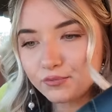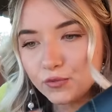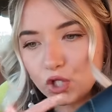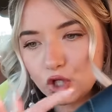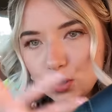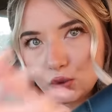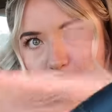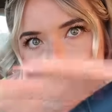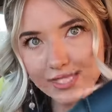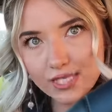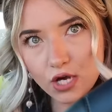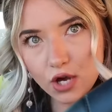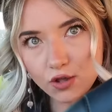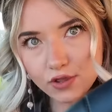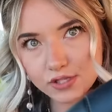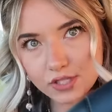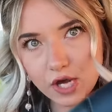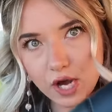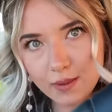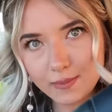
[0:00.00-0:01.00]
you see all
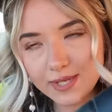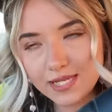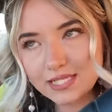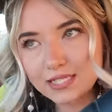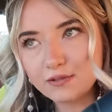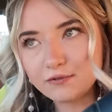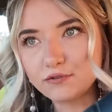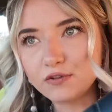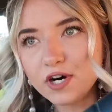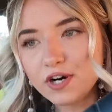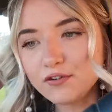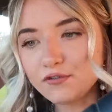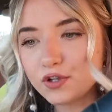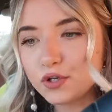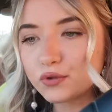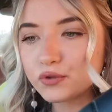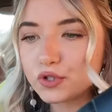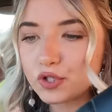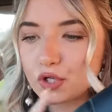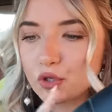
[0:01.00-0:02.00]
the toppings in front of
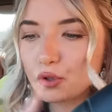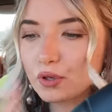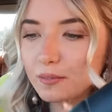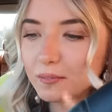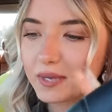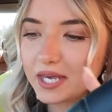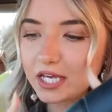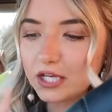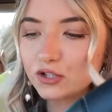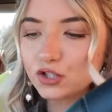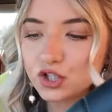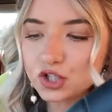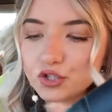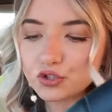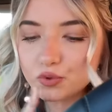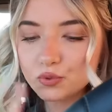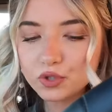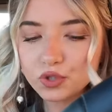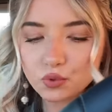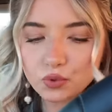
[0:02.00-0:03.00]
you, so you can pick and
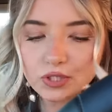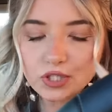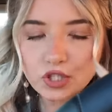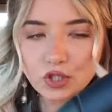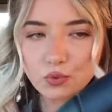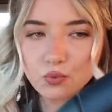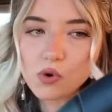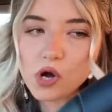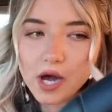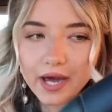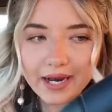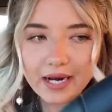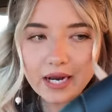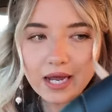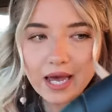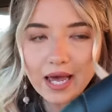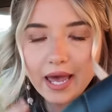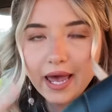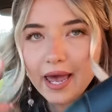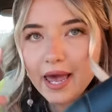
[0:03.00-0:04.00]
choose which ones you want.
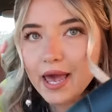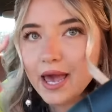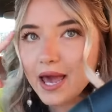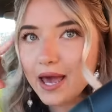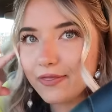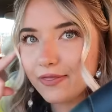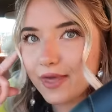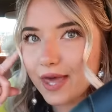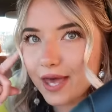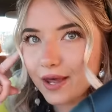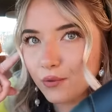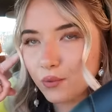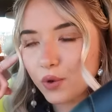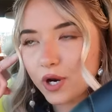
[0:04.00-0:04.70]
And then